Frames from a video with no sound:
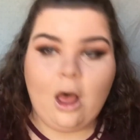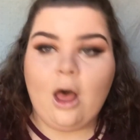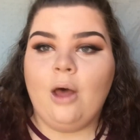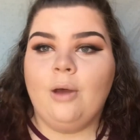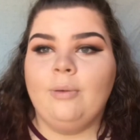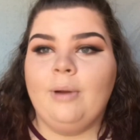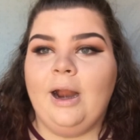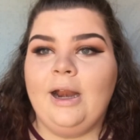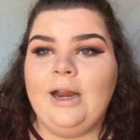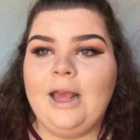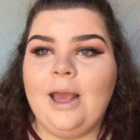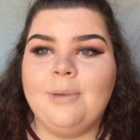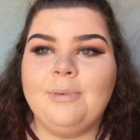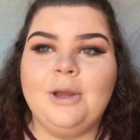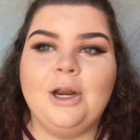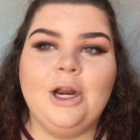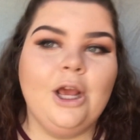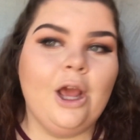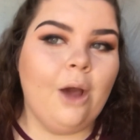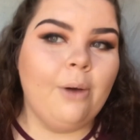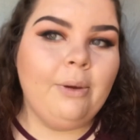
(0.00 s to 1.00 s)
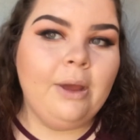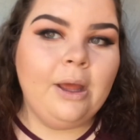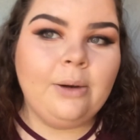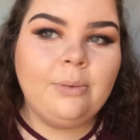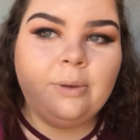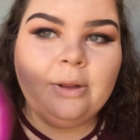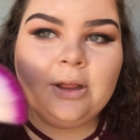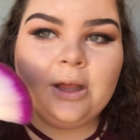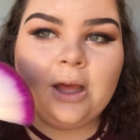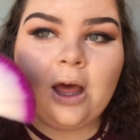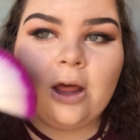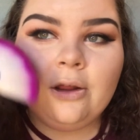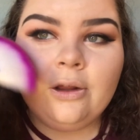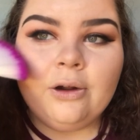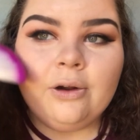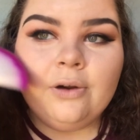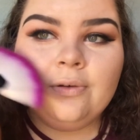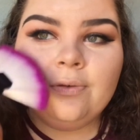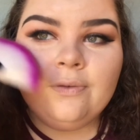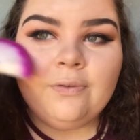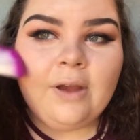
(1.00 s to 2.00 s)
Alrighty, I'm going to go in with the
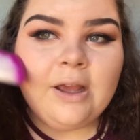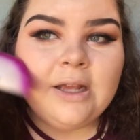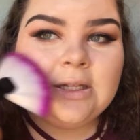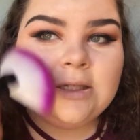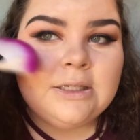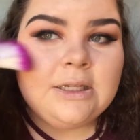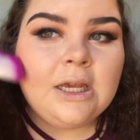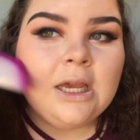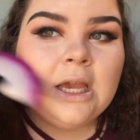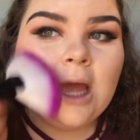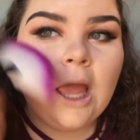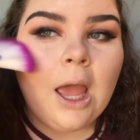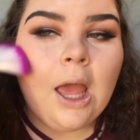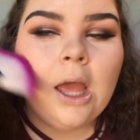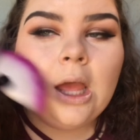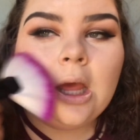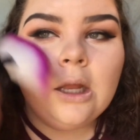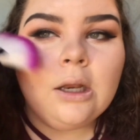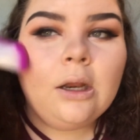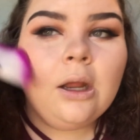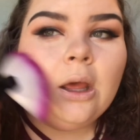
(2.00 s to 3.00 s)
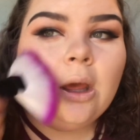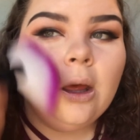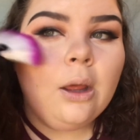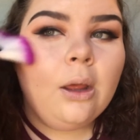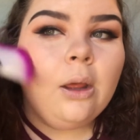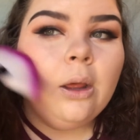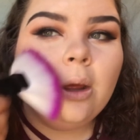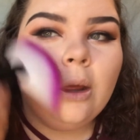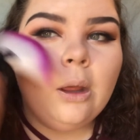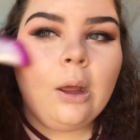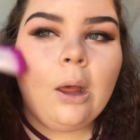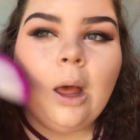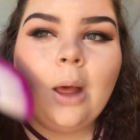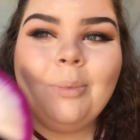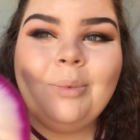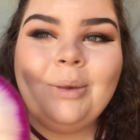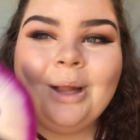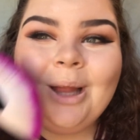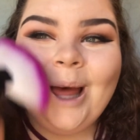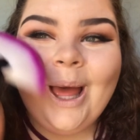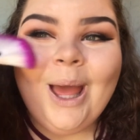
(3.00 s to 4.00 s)
color Feisty and
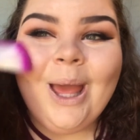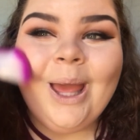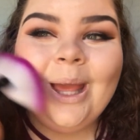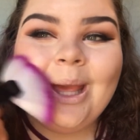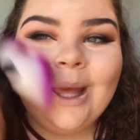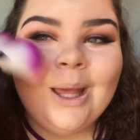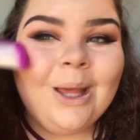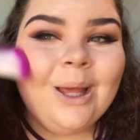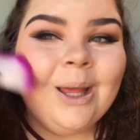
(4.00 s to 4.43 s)
apply.